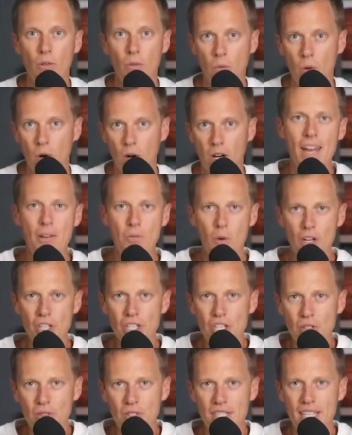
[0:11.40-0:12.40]
work. And
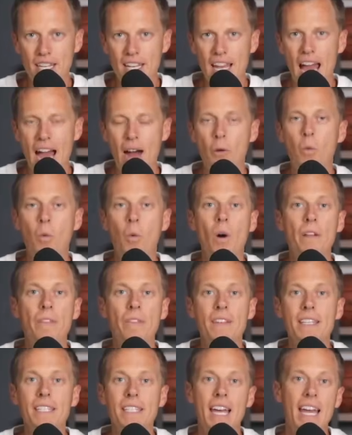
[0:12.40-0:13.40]
once you see
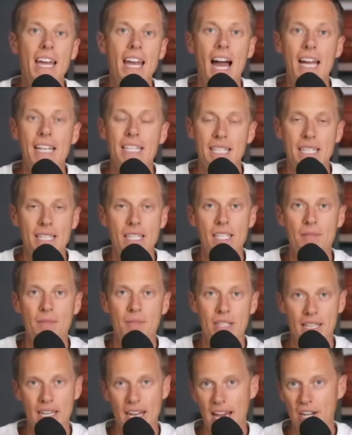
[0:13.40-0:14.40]
what these AI
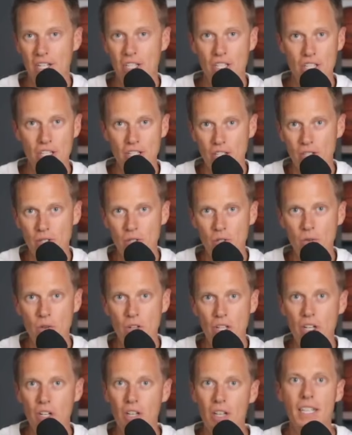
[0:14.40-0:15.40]
systems can actually
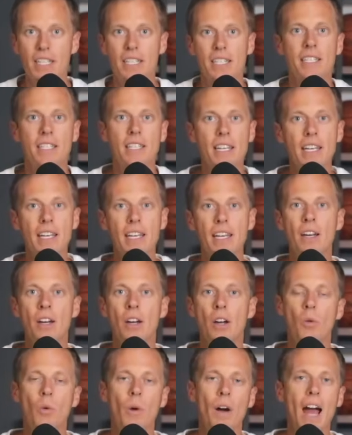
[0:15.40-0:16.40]
do, you're gonna see
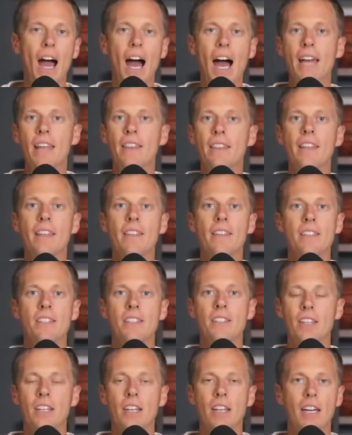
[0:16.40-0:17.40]
why I think
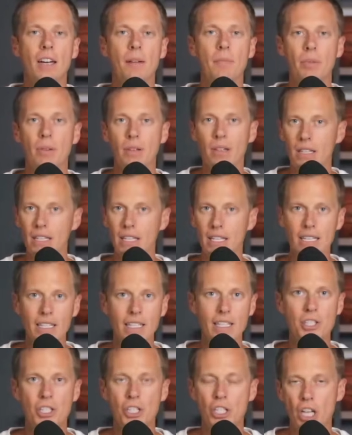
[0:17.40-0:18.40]
this is gonna
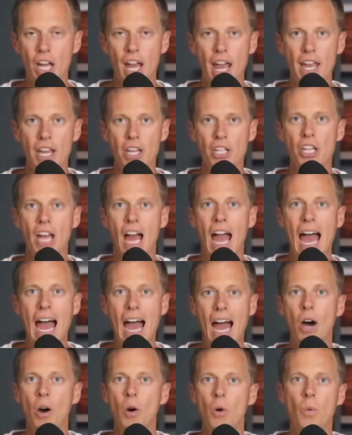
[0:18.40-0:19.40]
completely change
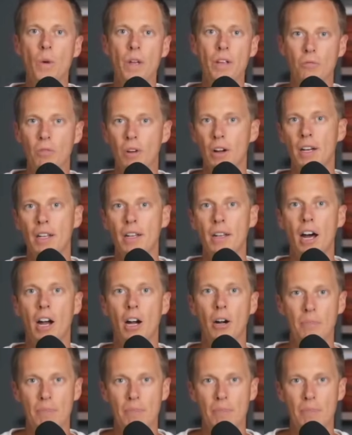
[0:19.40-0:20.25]
how we run our